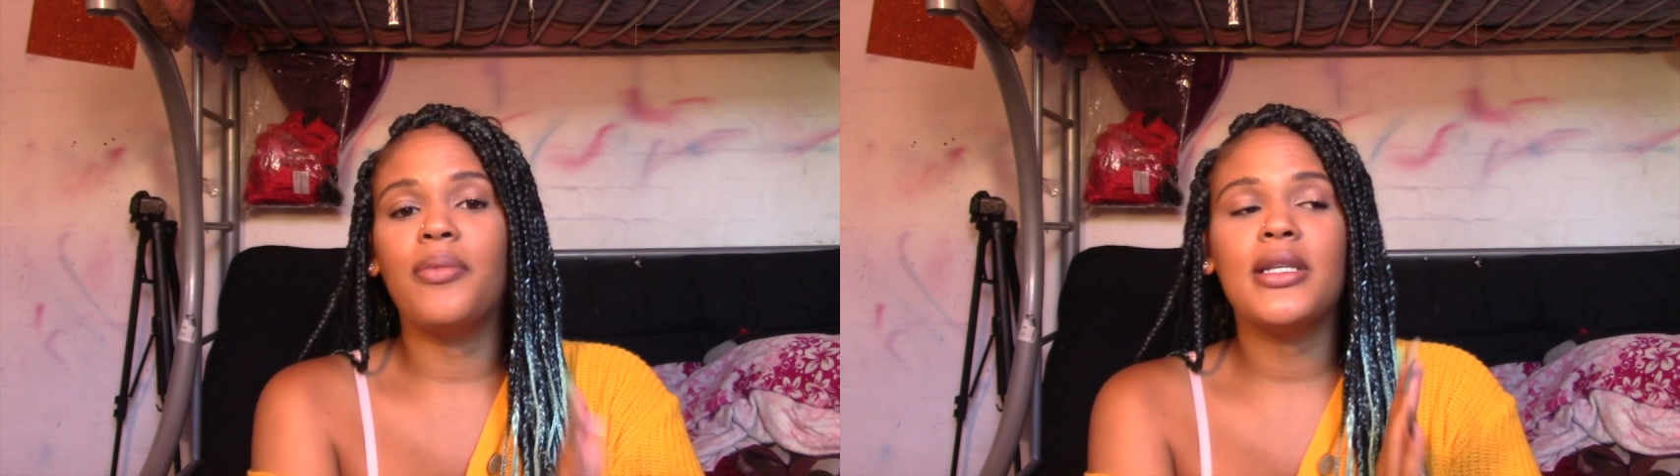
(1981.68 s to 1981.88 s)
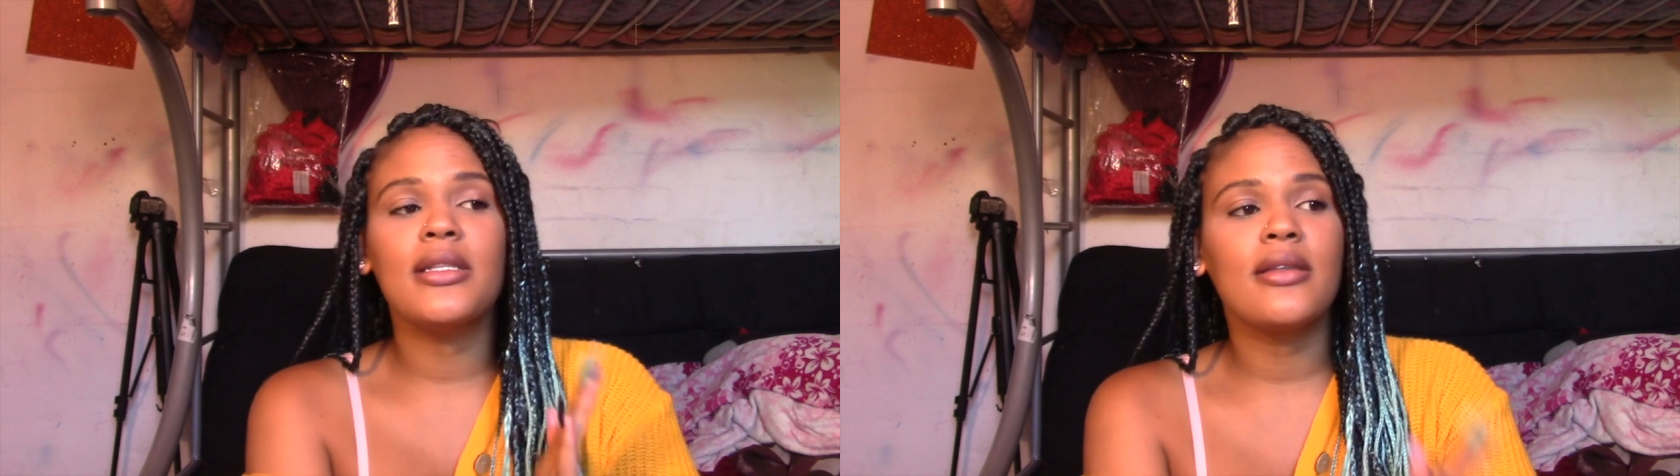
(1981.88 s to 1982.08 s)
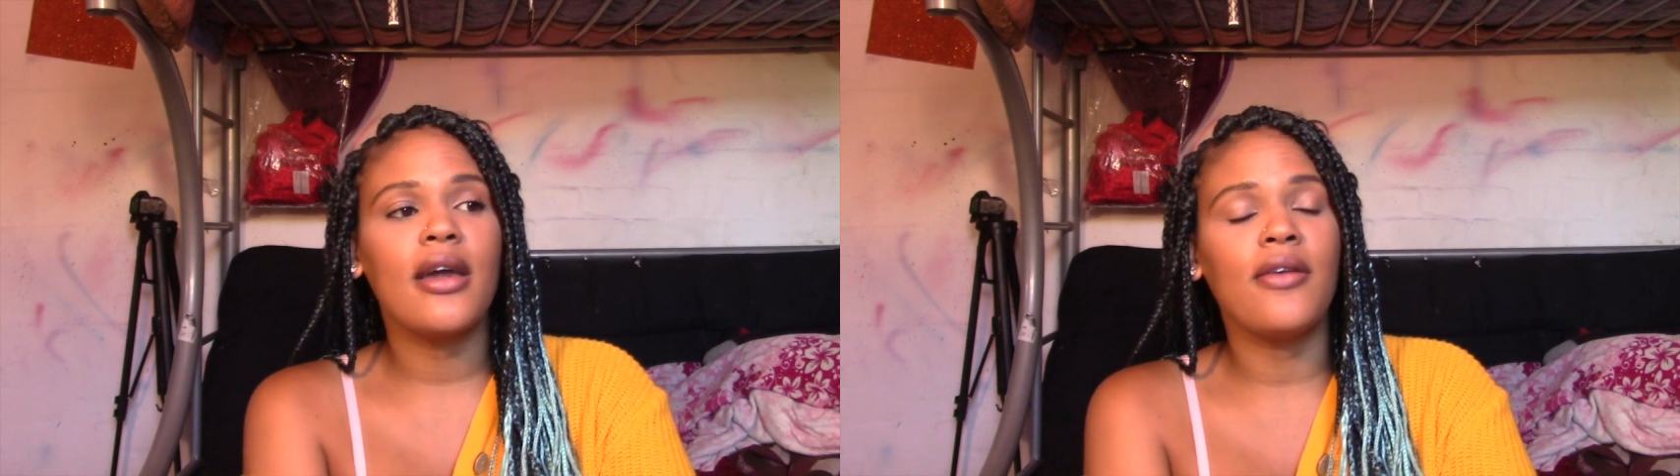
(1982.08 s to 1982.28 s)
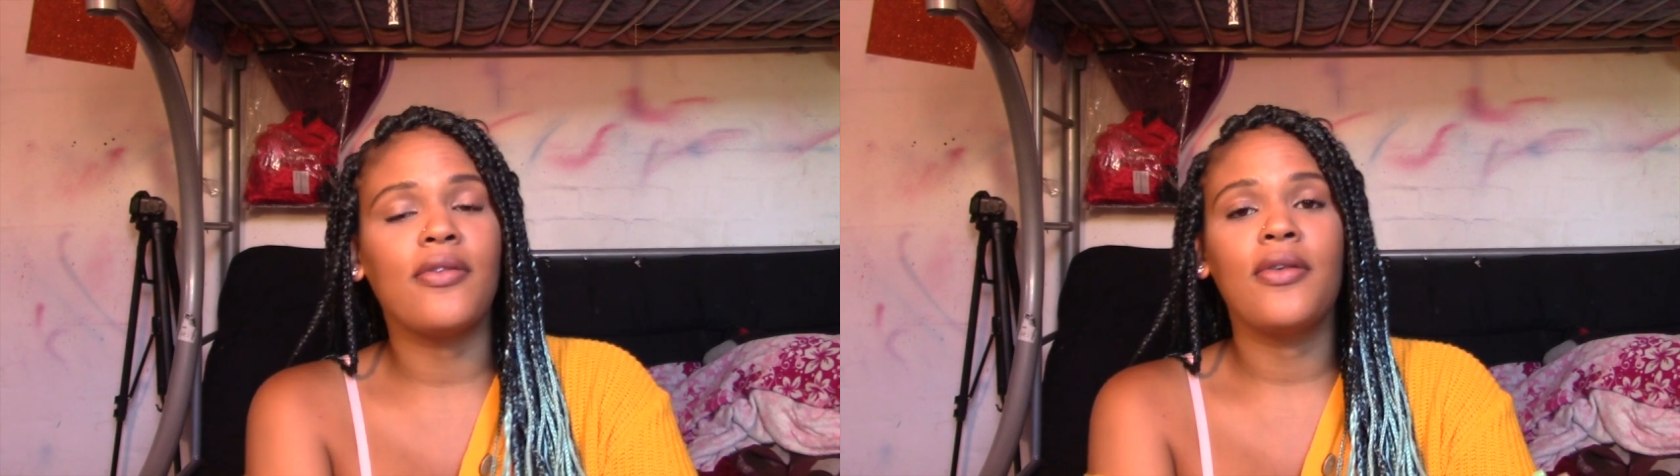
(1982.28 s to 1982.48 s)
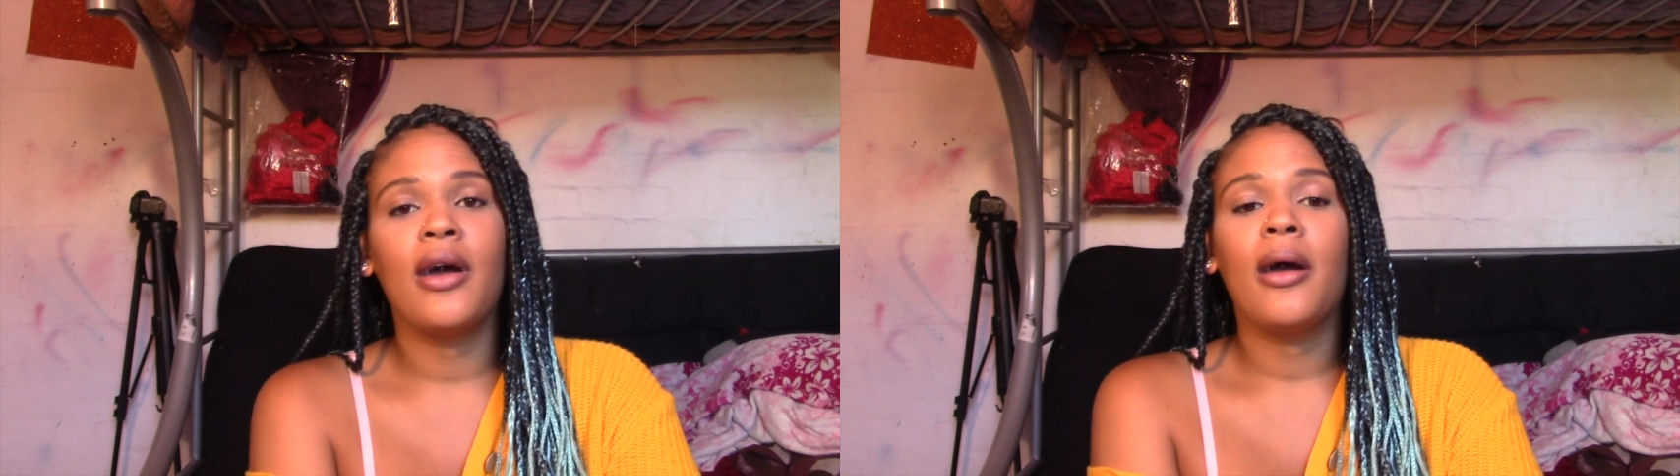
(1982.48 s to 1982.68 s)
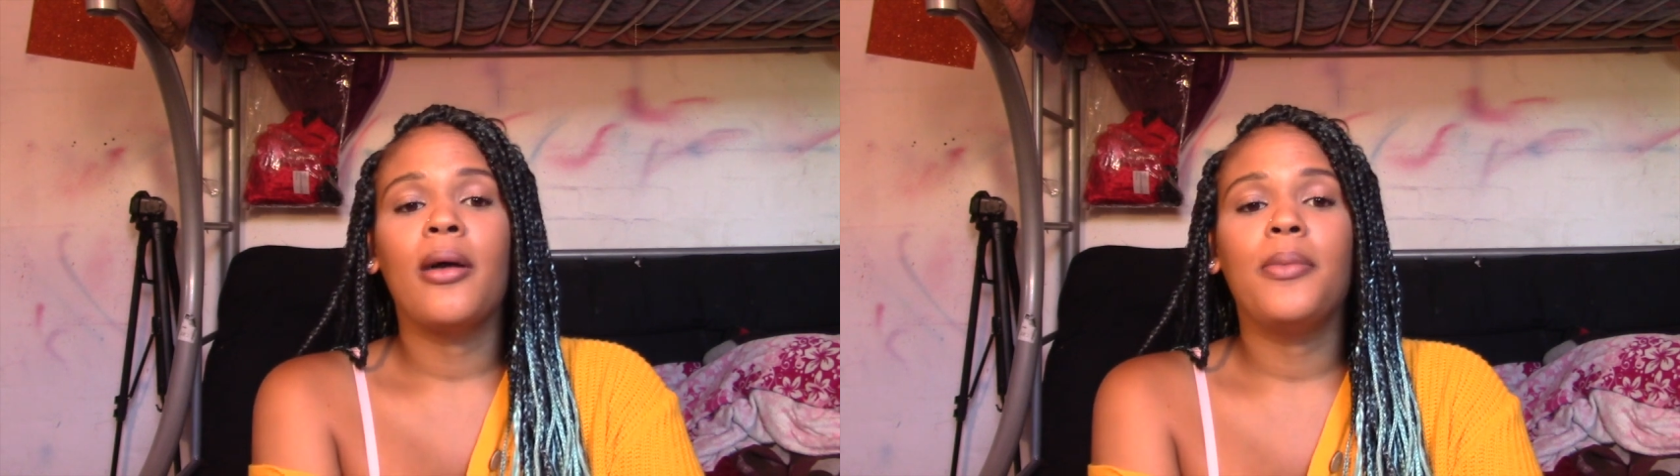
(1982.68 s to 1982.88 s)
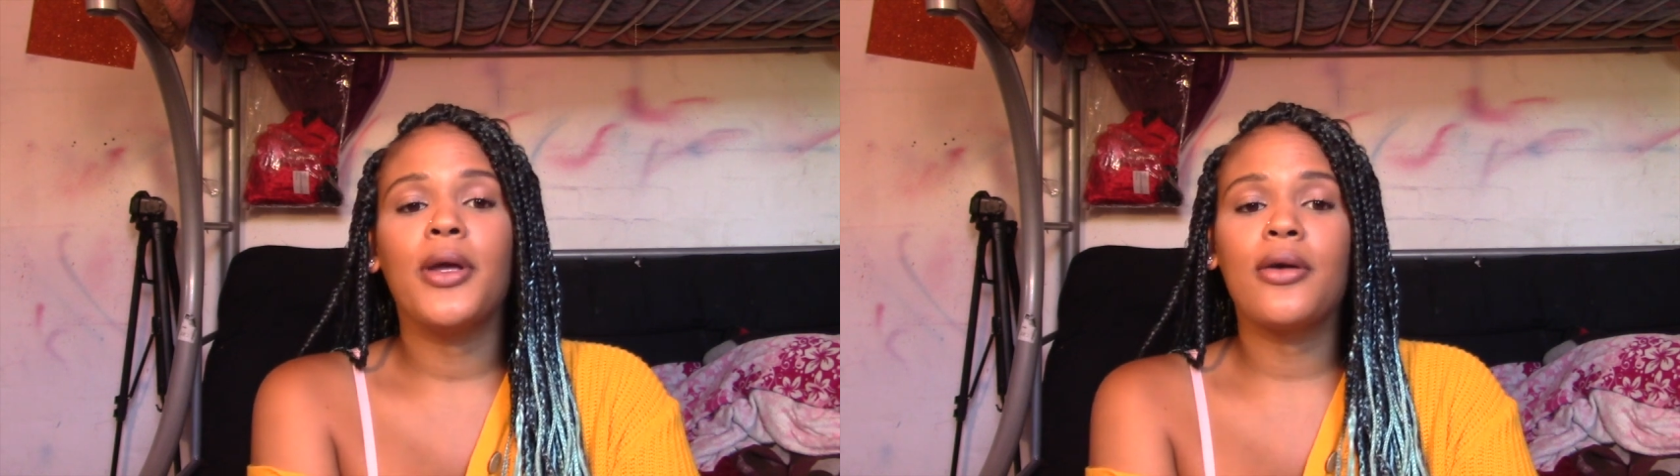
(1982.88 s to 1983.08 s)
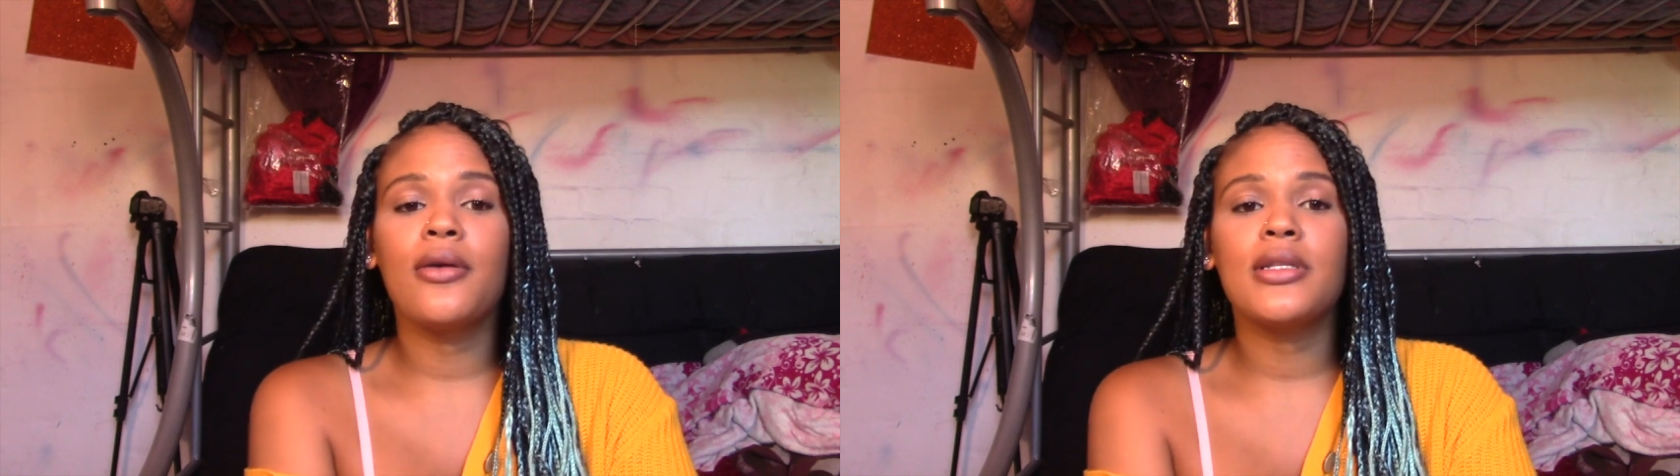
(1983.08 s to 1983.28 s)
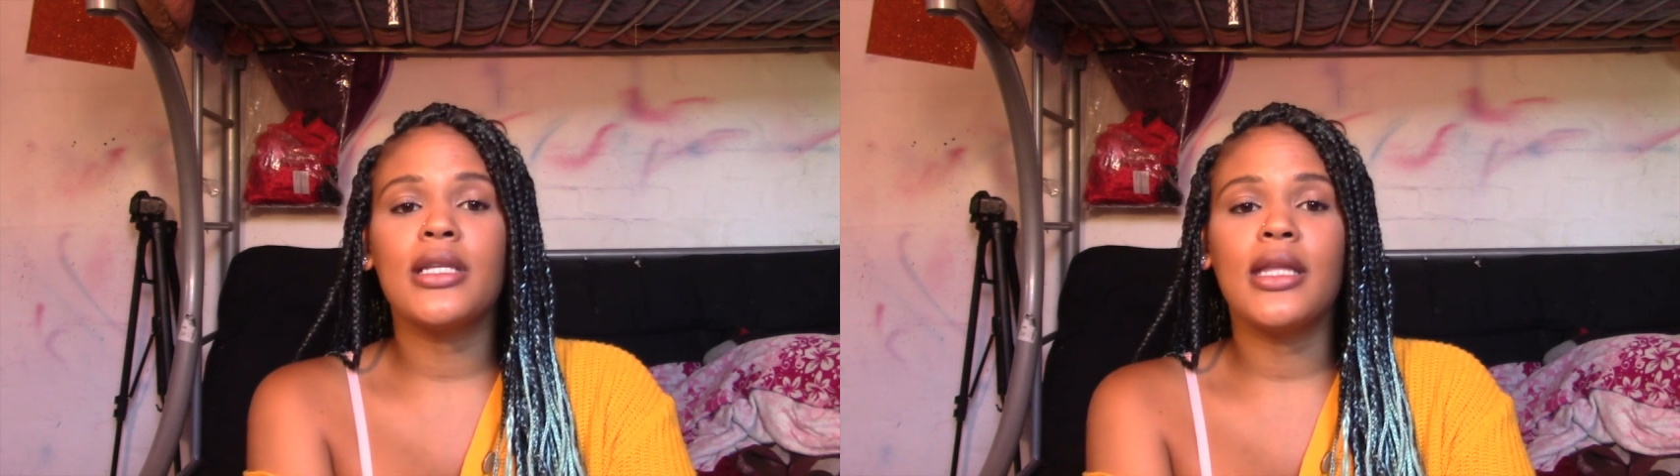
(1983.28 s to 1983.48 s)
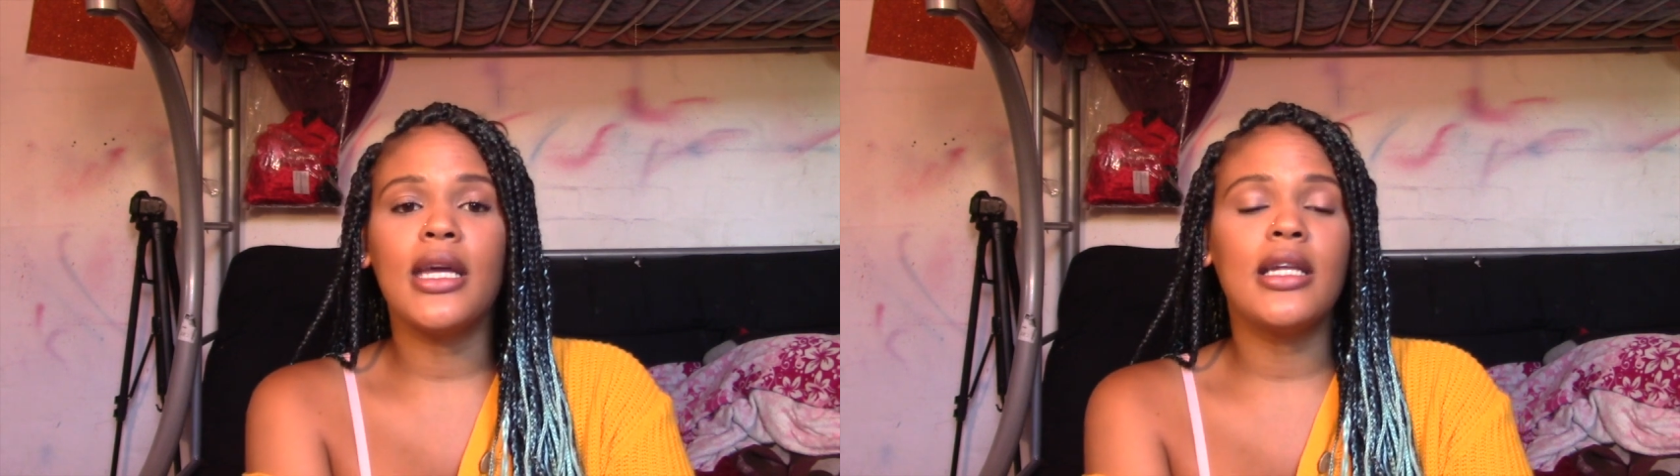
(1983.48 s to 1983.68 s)
be safe. Because
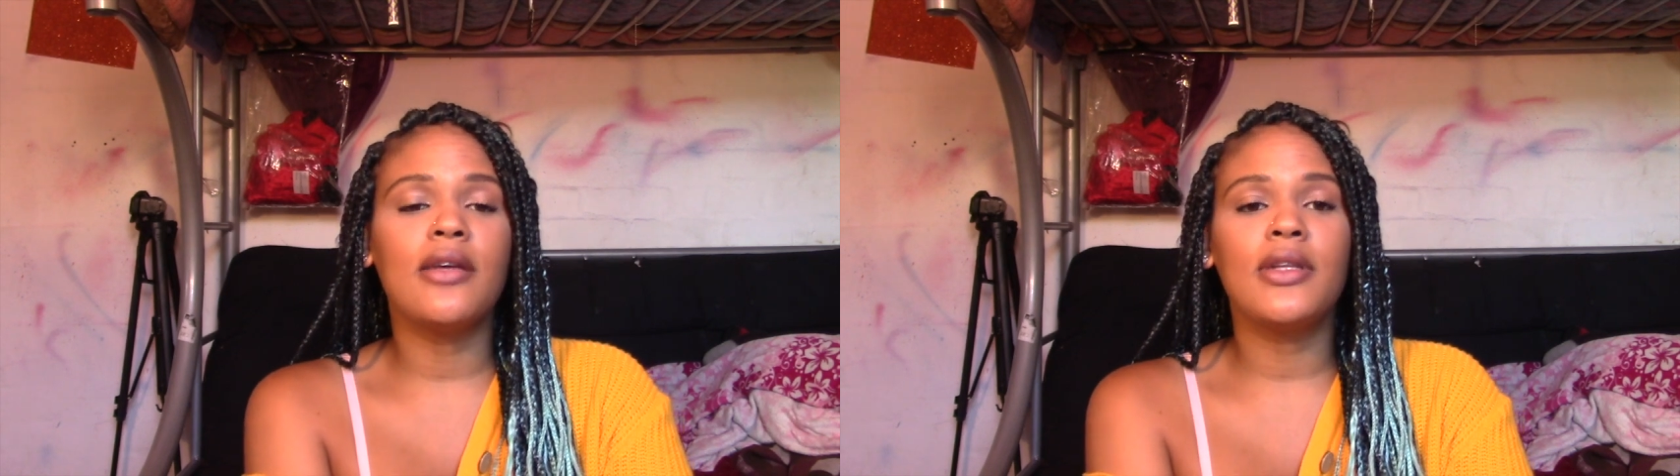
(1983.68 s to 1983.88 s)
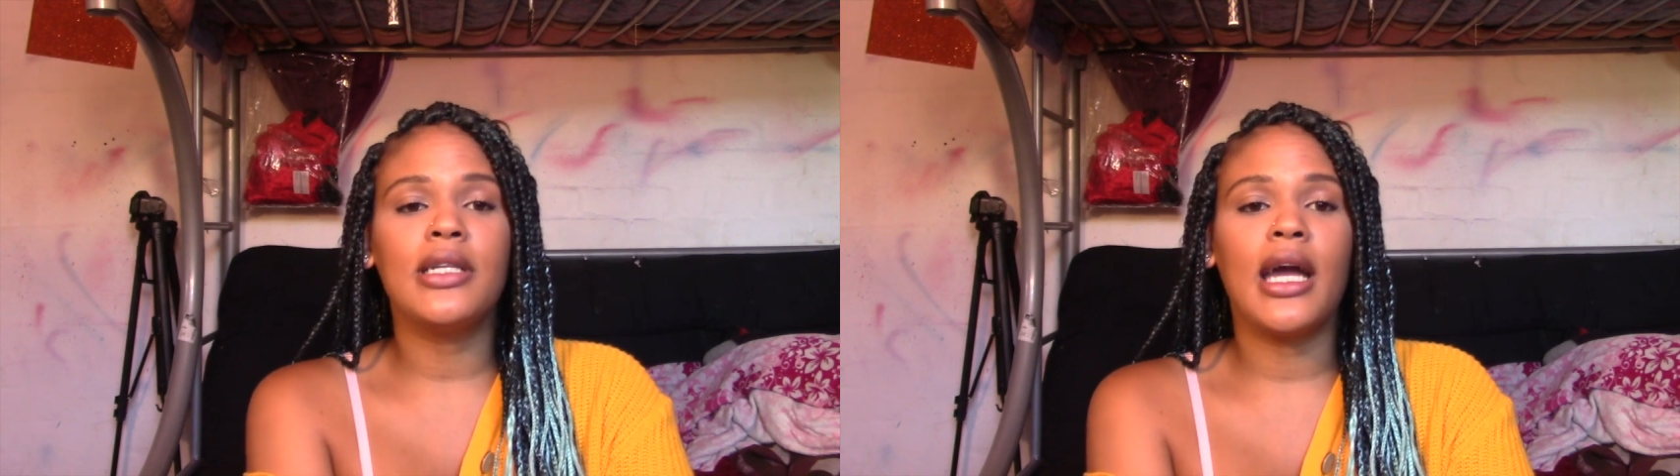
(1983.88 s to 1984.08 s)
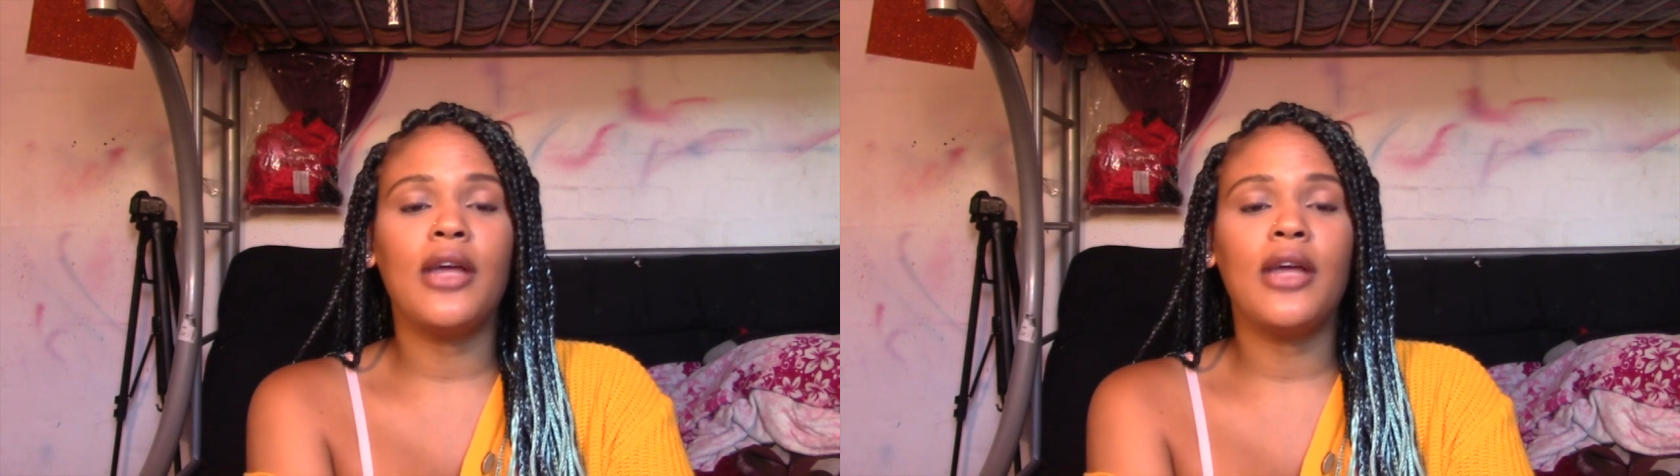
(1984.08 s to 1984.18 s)
at the end of the day,